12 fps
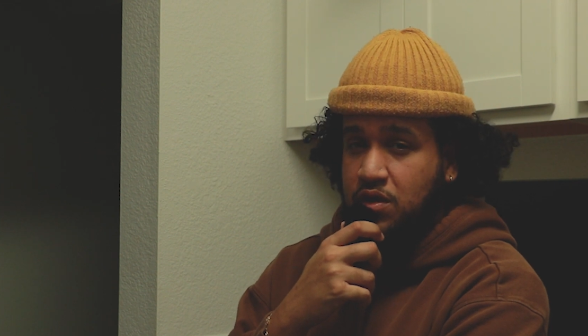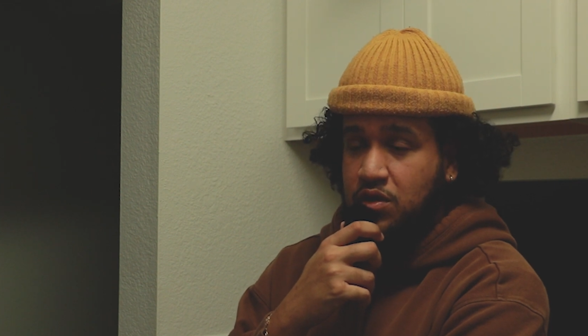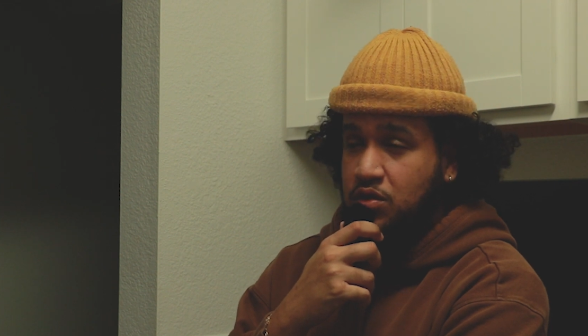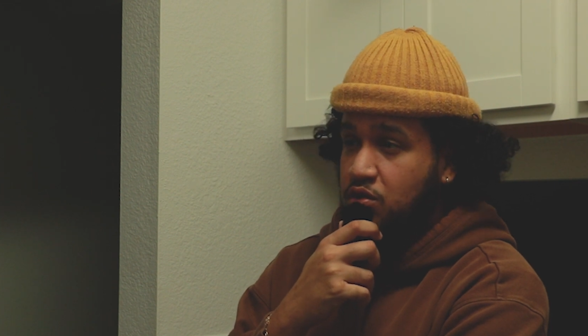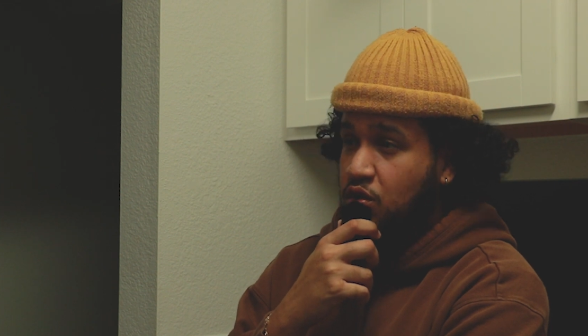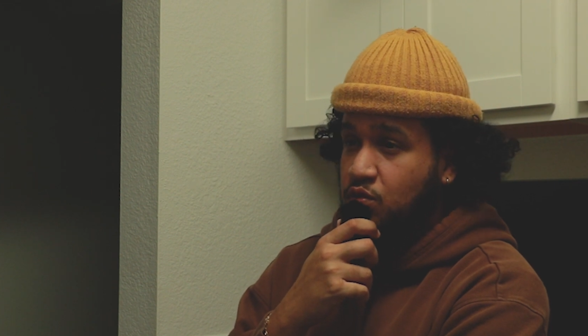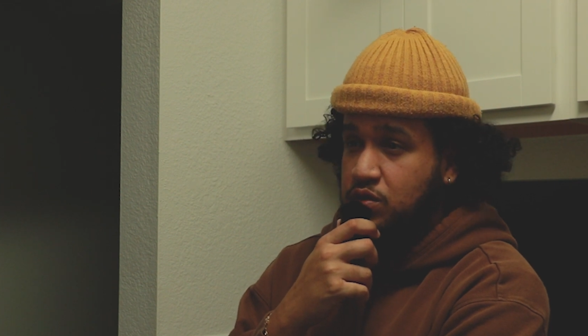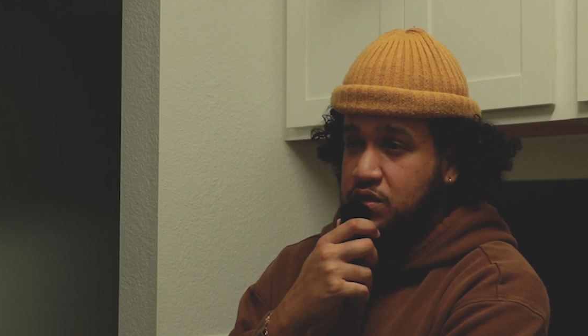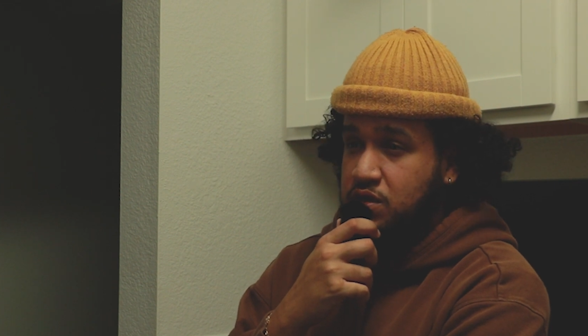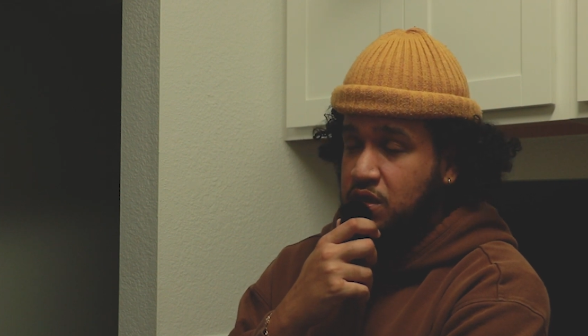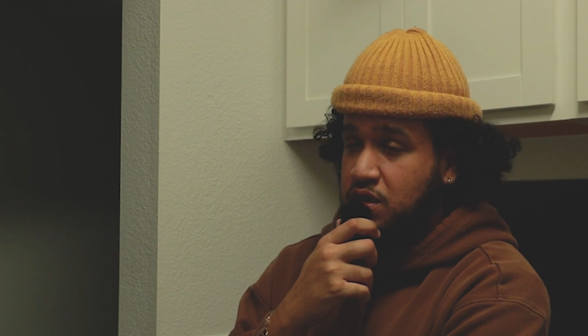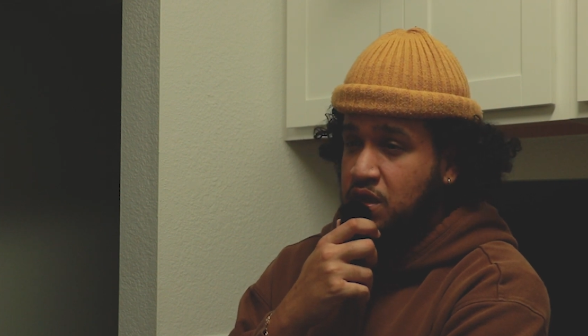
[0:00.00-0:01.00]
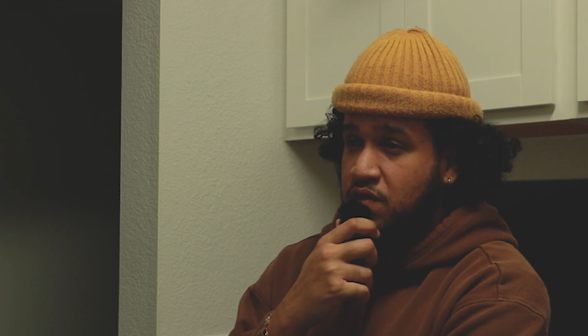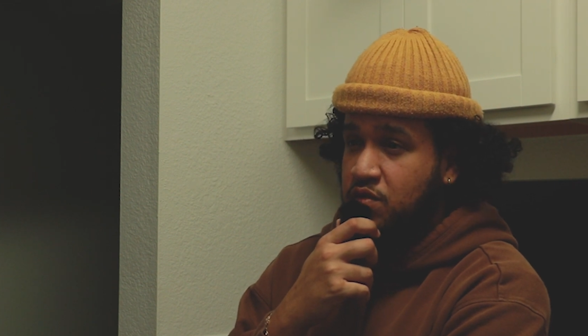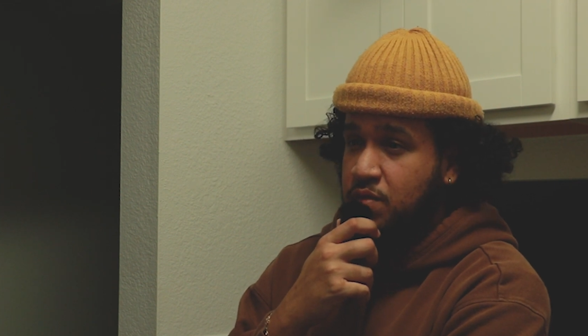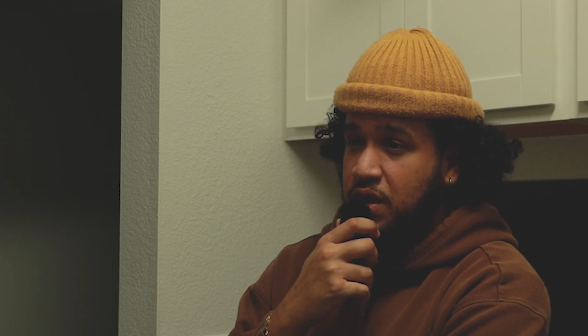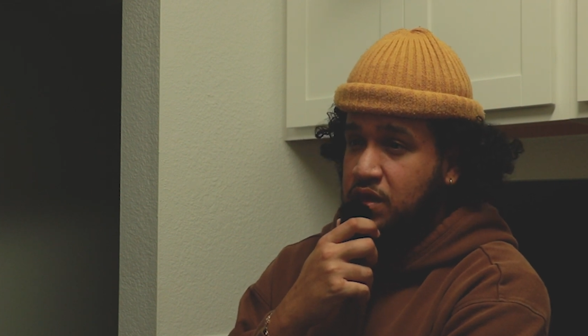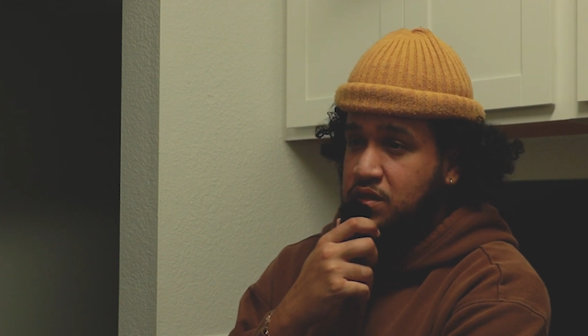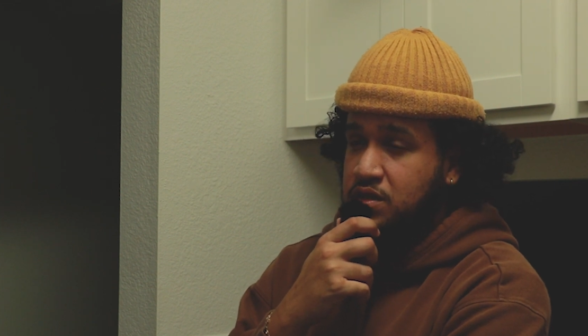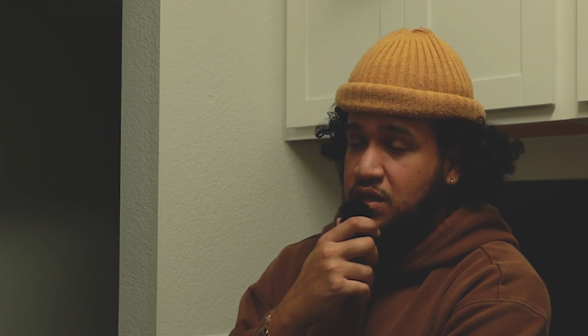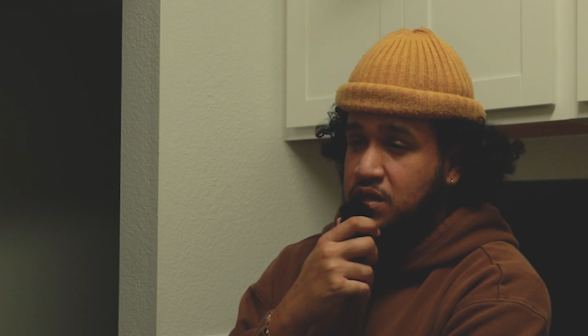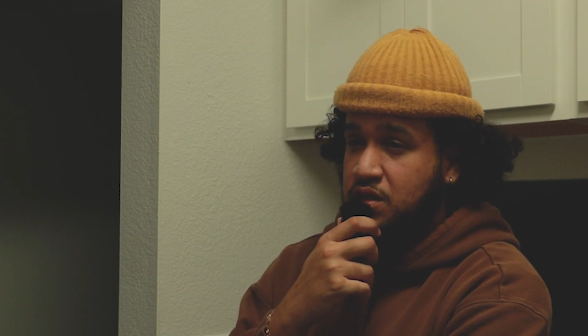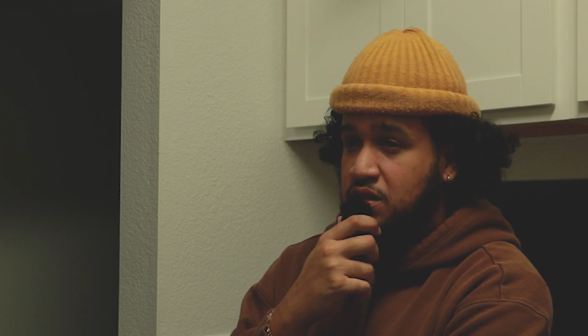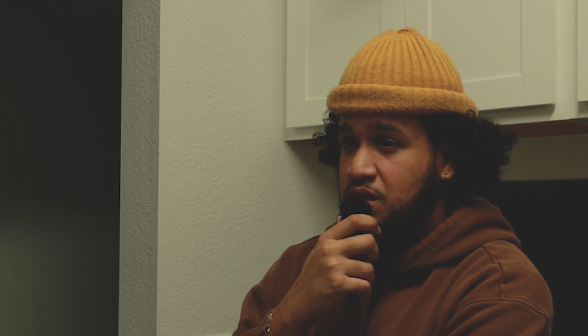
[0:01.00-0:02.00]
No one said everybody's
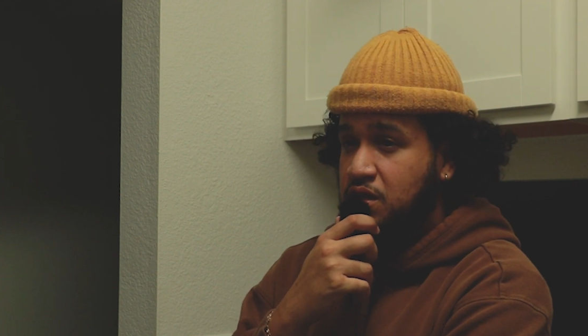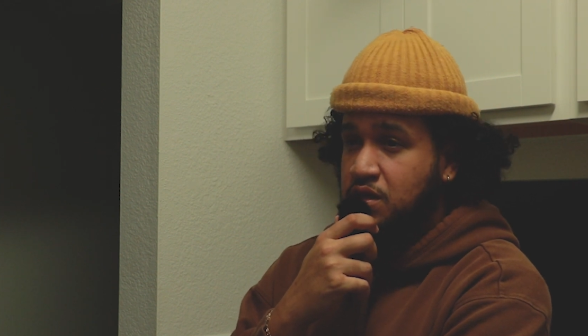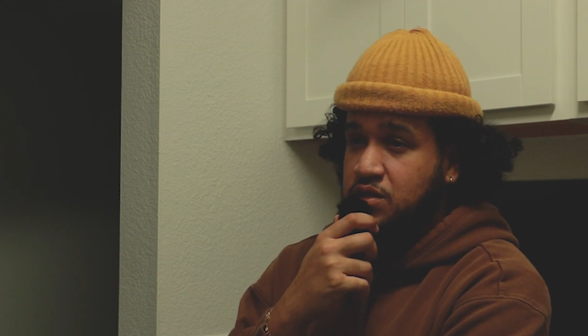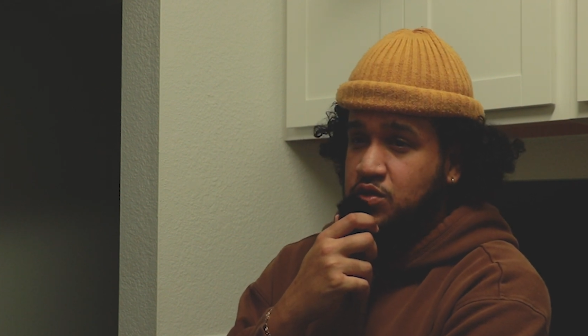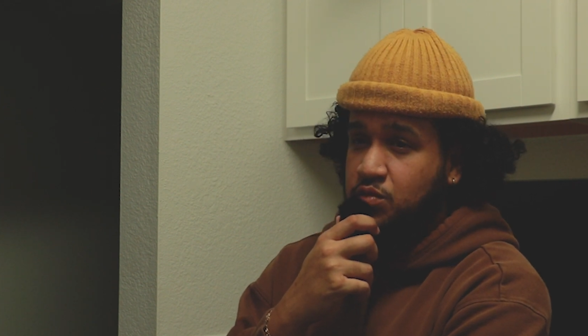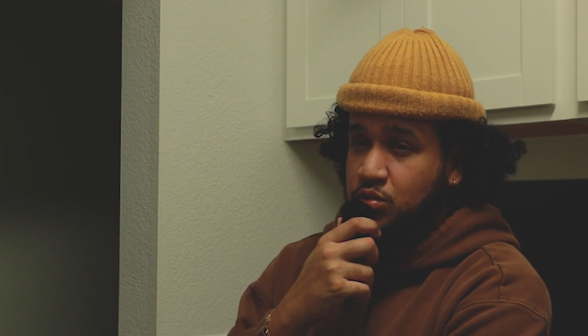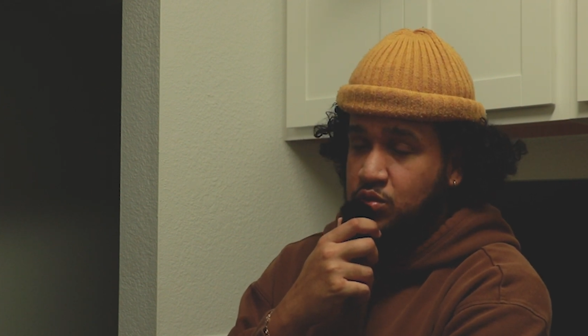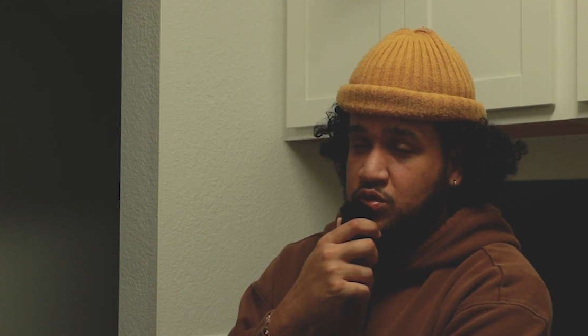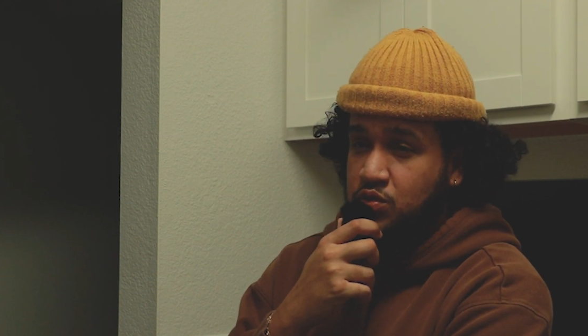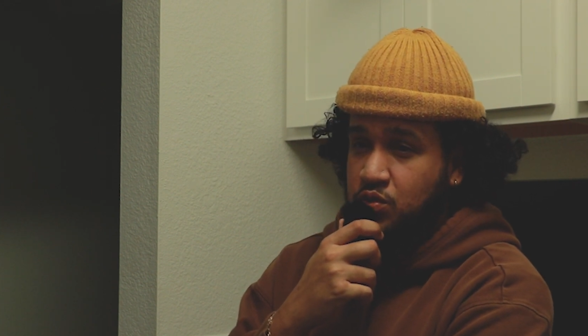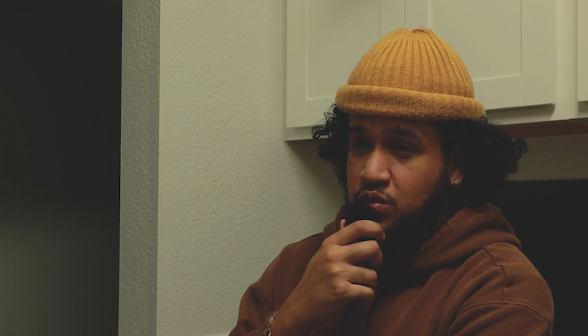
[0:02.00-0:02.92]
gonna support your